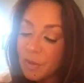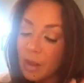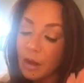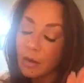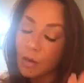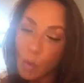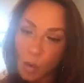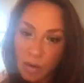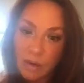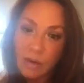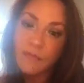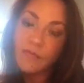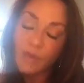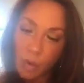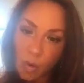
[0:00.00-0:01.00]
According,
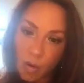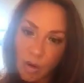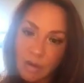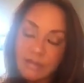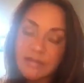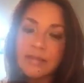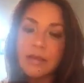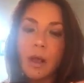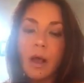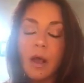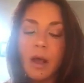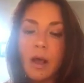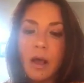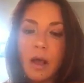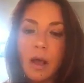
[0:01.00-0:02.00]
of course,
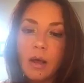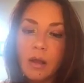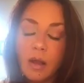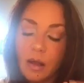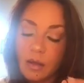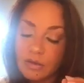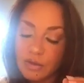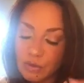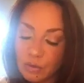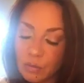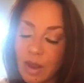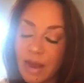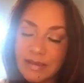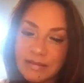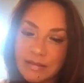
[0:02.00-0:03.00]
to
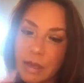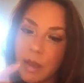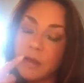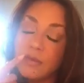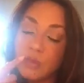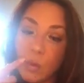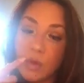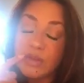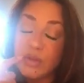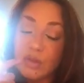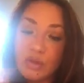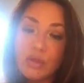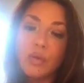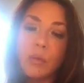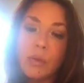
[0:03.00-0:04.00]
Isaiah
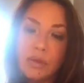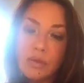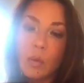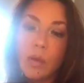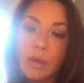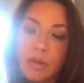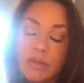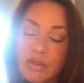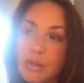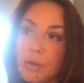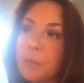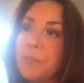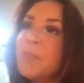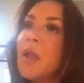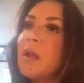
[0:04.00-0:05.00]
22 and
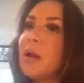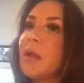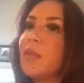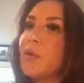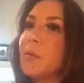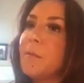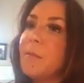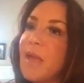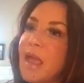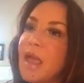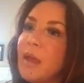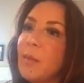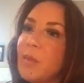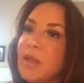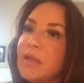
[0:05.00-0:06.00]
22. Now, there
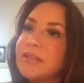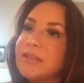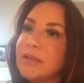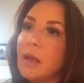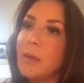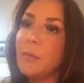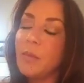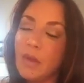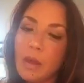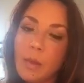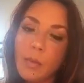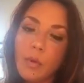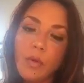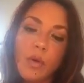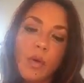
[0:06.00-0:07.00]
may be some
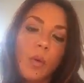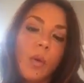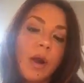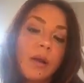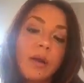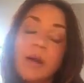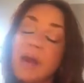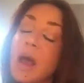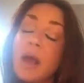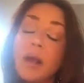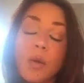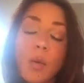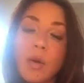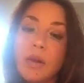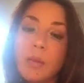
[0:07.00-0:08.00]
people who are
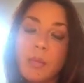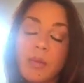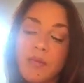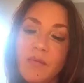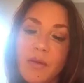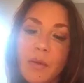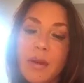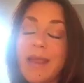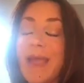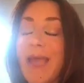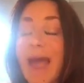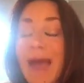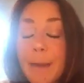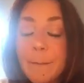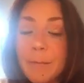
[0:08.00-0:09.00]
not going to be very
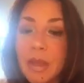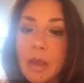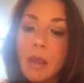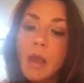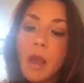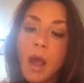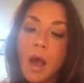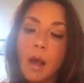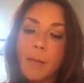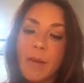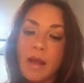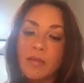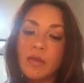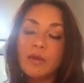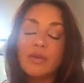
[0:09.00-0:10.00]
happy
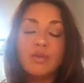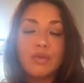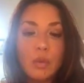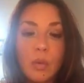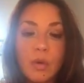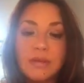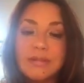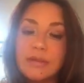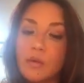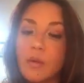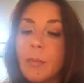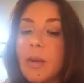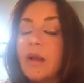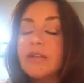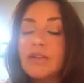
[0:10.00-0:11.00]
about the doors that are
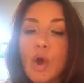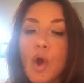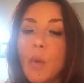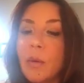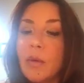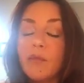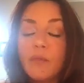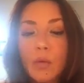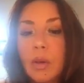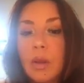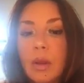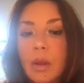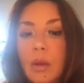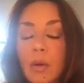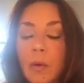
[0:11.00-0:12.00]
about to open for
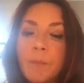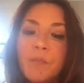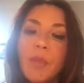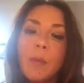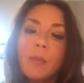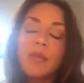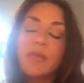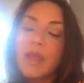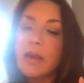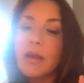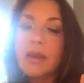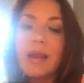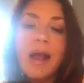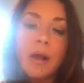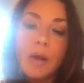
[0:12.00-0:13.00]
you, but they
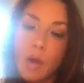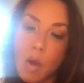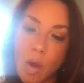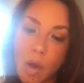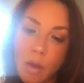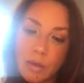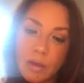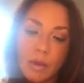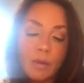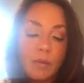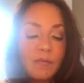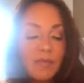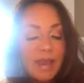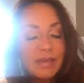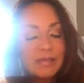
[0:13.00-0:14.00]
did not call you,
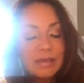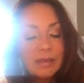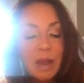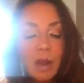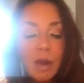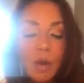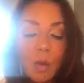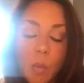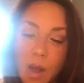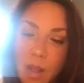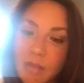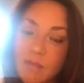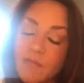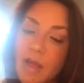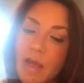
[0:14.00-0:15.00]
they did not
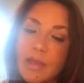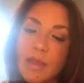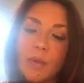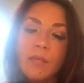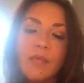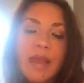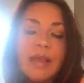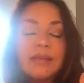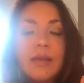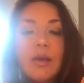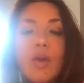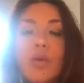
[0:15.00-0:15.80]
qualify you, they didn't